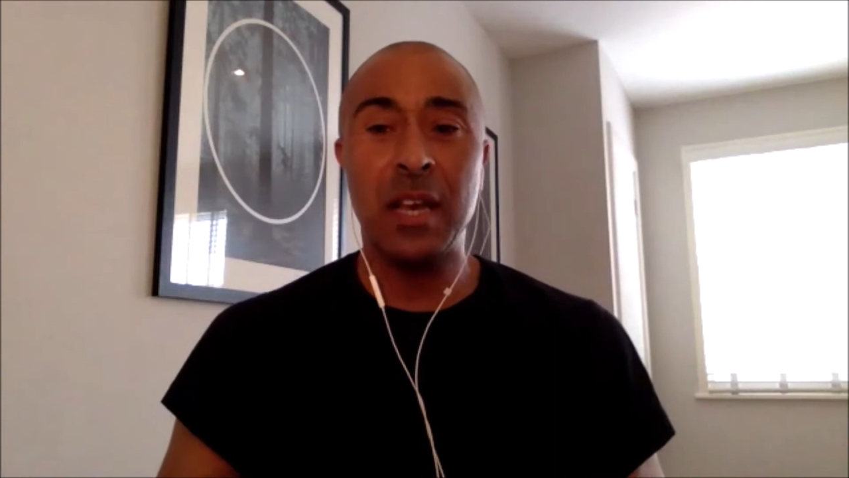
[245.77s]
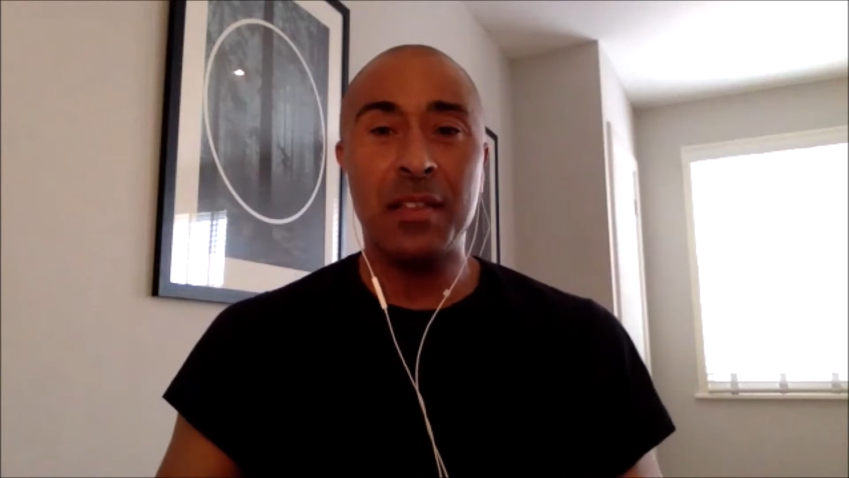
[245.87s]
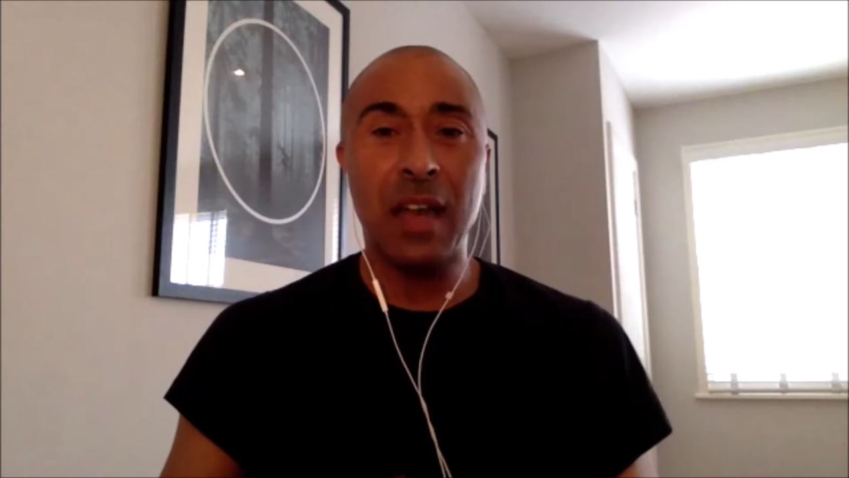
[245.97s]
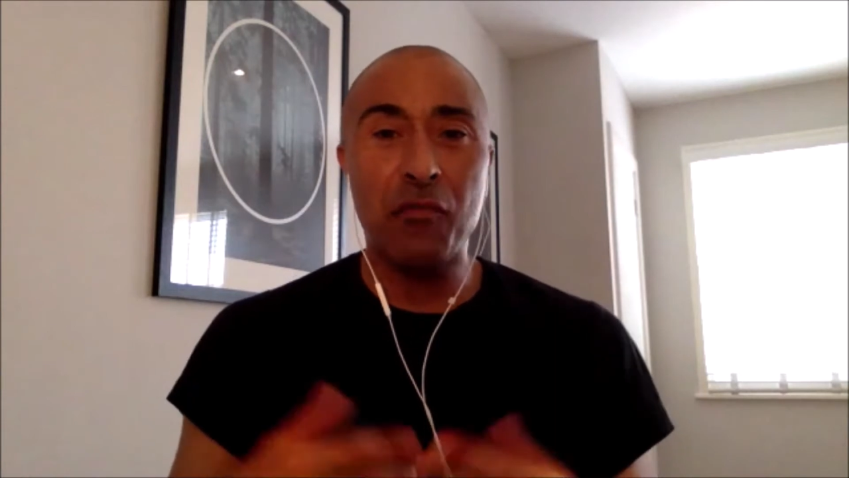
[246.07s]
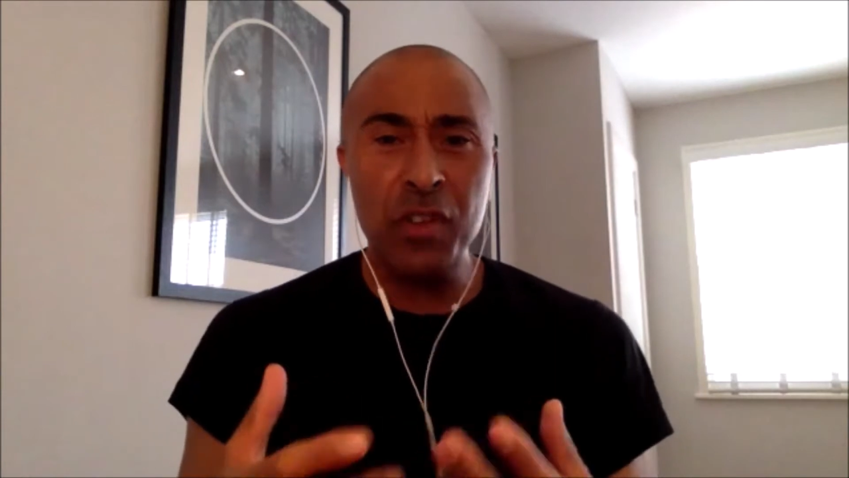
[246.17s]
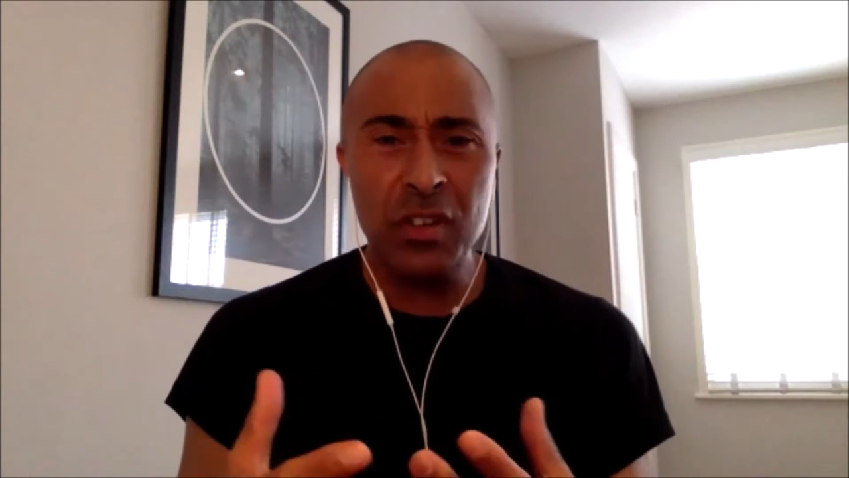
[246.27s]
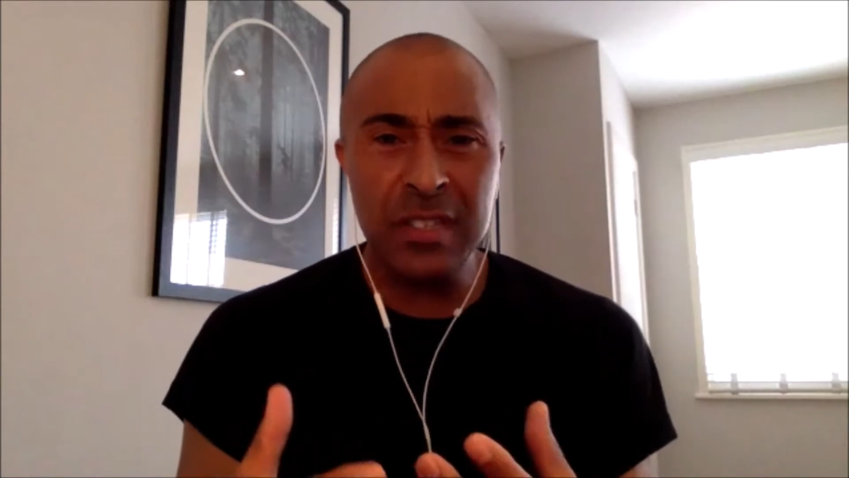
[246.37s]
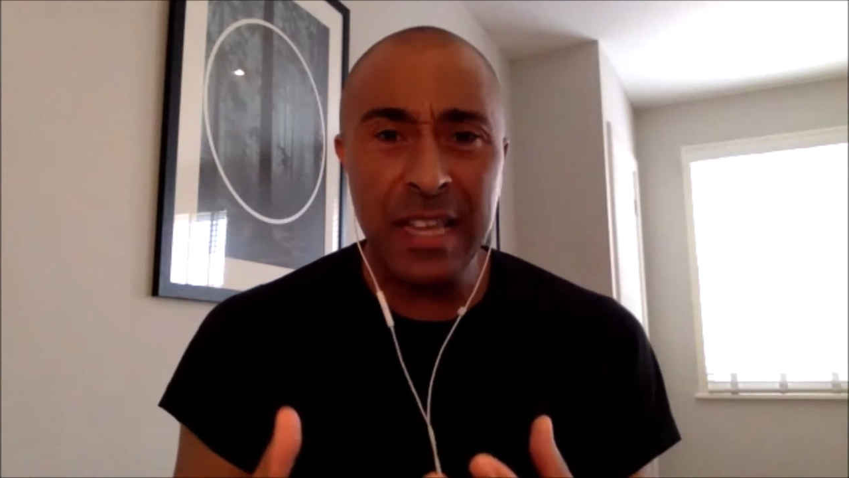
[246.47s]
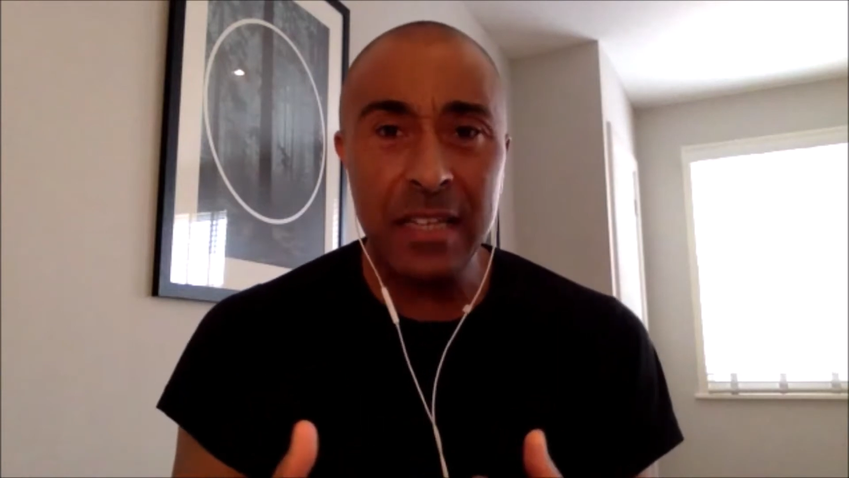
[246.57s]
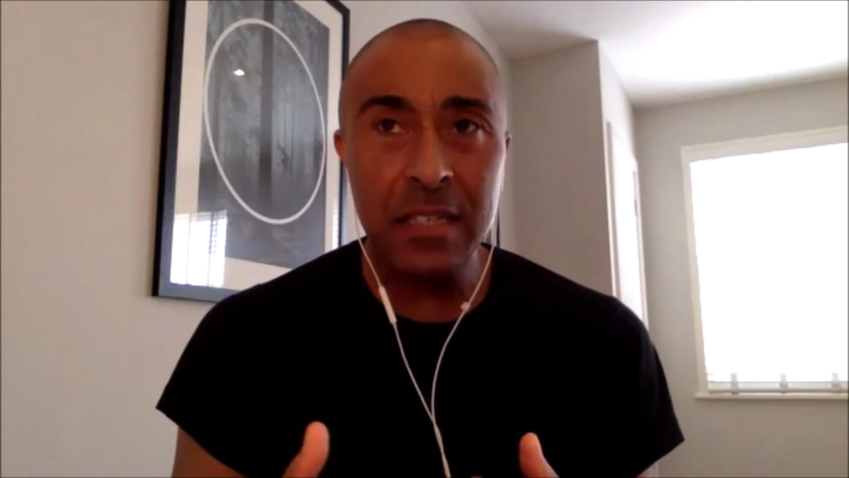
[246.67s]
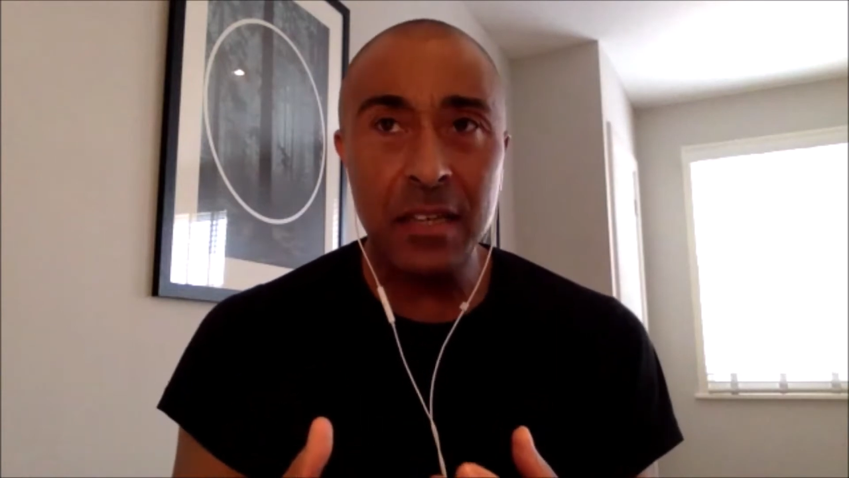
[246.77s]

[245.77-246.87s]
that real sense